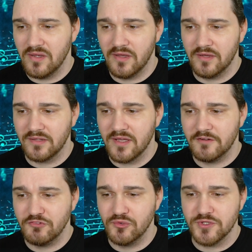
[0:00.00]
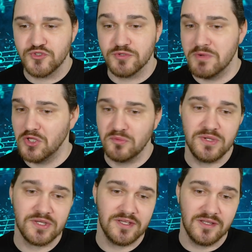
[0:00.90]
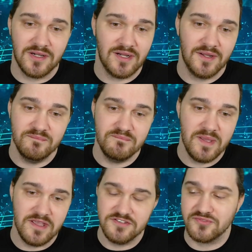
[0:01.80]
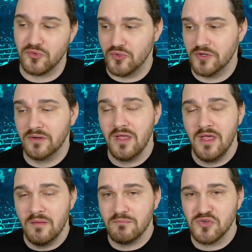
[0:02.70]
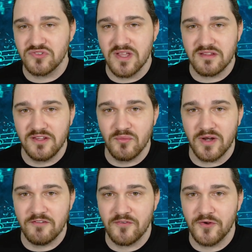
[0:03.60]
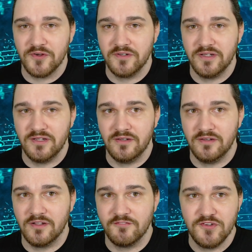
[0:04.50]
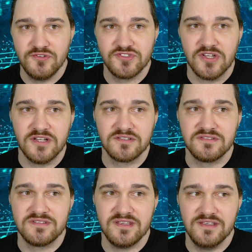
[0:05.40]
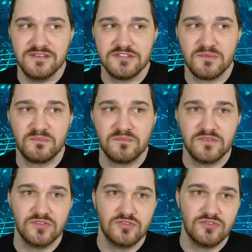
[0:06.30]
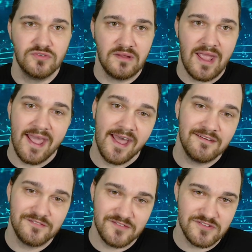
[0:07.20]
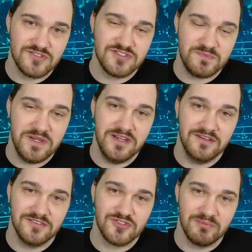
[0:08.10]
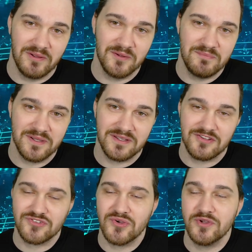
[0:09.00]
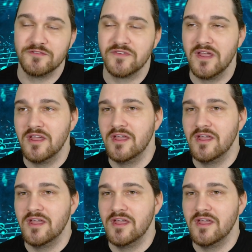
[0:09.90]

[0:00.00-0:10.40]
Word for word: Uh, kind of doing the tremolo picking on bass, or most likely what I've heard in a few songs is half speed tremolo picking. So if